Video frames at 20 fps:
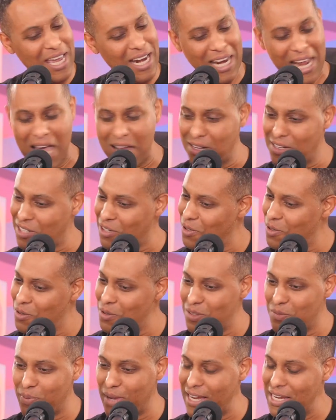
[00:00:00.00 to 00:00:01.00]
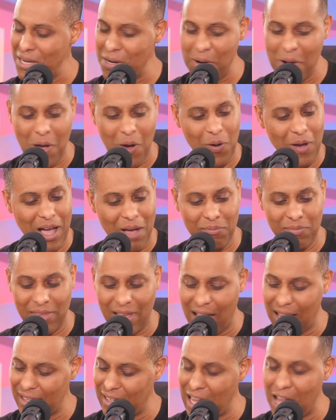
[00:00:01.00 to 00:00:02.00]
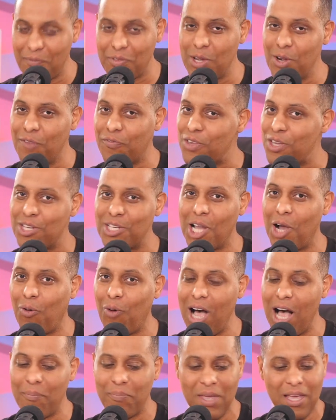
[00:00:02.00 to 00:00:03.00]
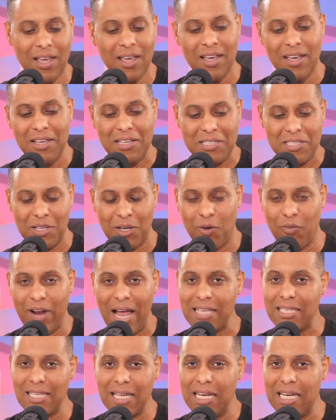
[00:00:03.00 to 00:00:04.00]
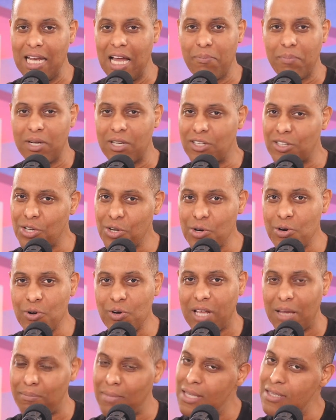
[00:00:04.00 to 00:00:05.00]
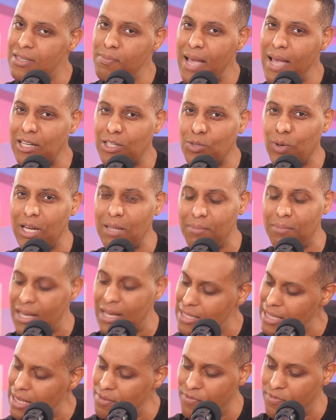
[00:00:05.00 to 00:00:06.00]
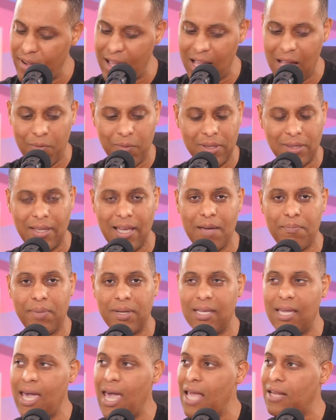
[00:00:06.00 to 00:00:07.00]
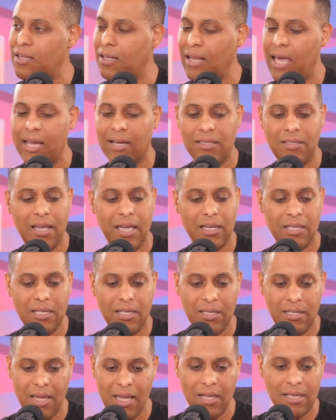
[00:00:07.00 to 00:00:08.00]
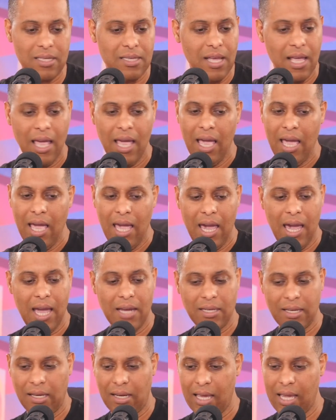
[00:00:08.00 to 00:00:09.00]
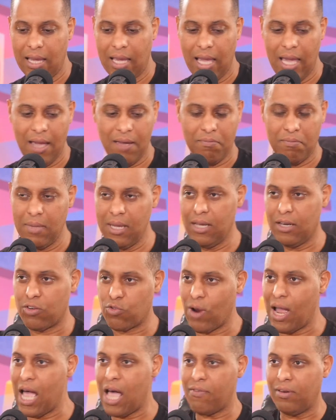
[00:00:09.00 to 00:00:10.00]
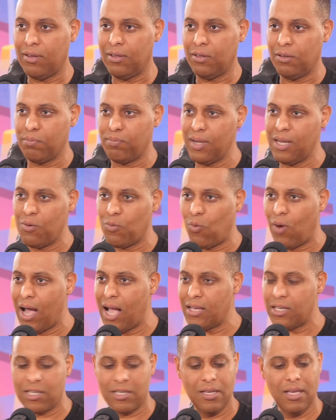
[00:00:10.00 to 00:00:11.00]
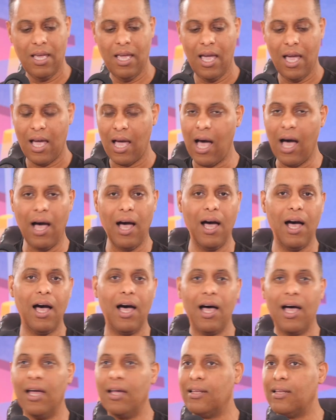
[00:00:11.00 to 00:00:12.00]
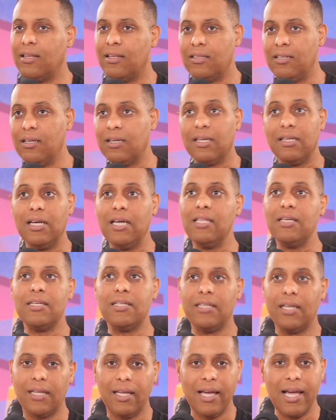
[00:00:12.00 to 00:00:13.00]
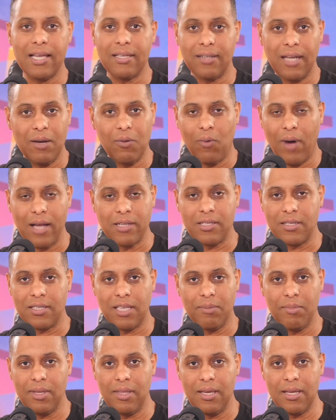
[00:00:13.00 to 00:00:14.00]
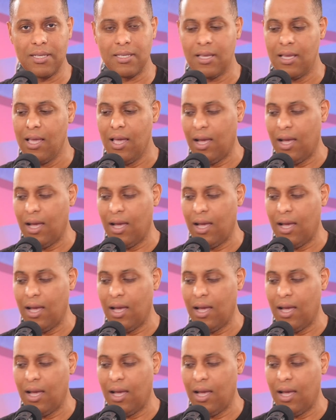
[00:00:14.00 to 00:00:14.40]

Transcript: get a lot of twos, but, no. you know, I'm, I love you if you show up. So when I see a number two, that means about twenty minutes. I'm fine with that. But you had to, like, take shits. Had to, like, have me a drive a little bit, watch. Mm-hmm. uh, took another shit last night watching some of this.